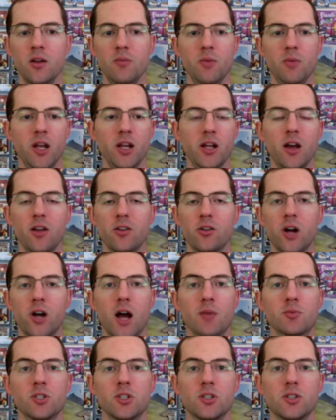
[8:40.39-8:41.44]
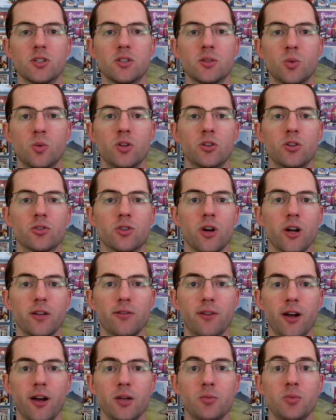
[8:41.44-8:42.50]
Many other options when you're trying to
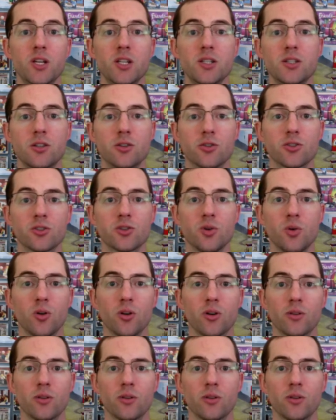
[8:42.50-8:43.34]
find a piece in your store.